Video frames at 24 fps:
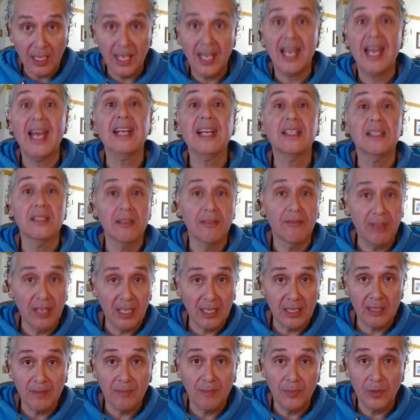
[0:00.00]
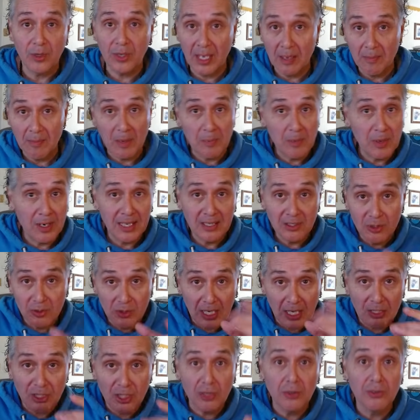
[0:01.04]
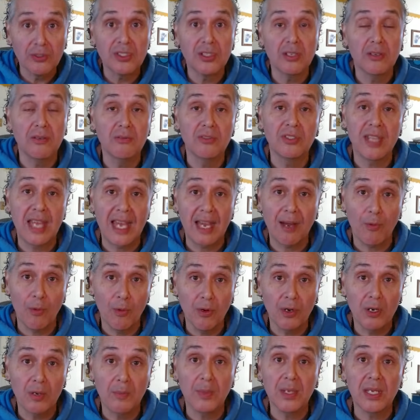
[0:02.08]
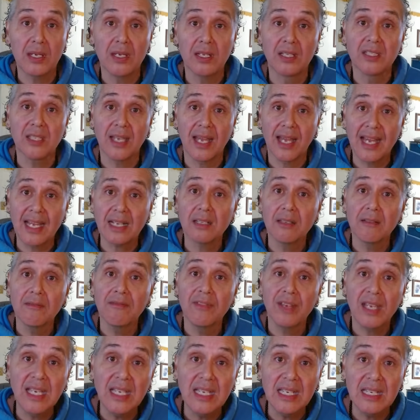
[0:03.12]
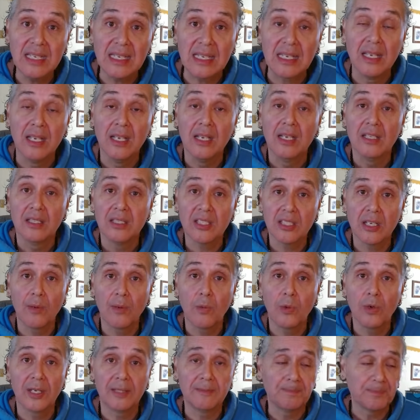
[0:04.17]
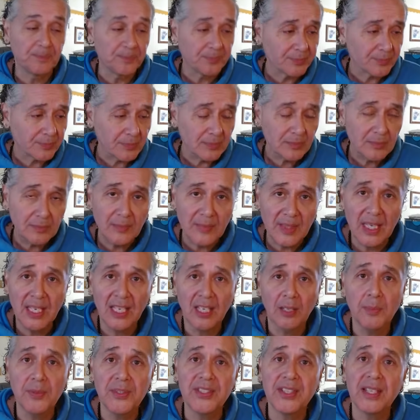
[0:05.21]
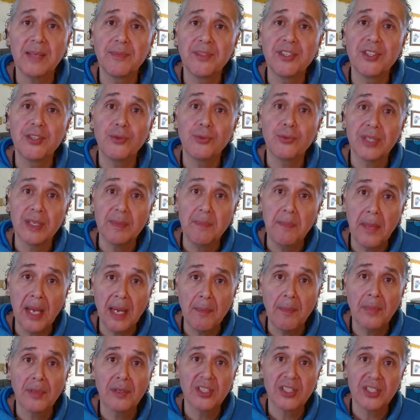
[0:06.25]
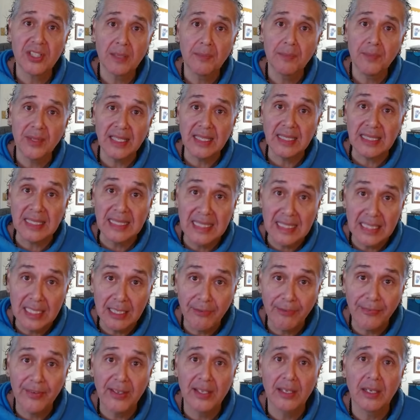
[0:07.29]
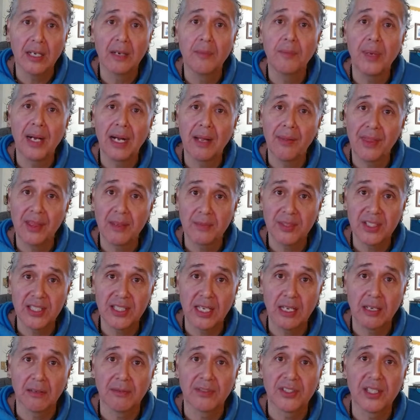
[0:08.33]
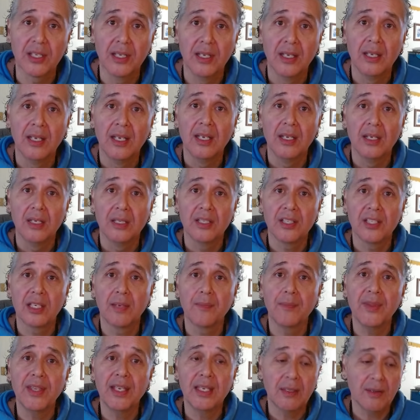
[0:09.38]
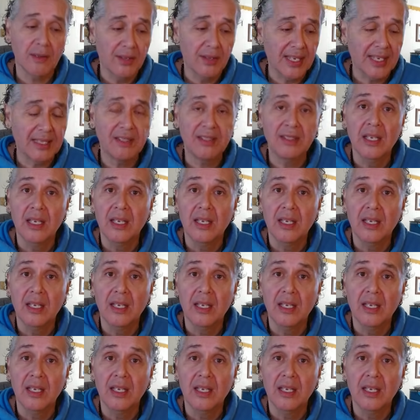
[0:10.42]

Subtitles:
Activated. Okay, remember, I chose to use that word because activating someone helps them to remember something different about themselves, something that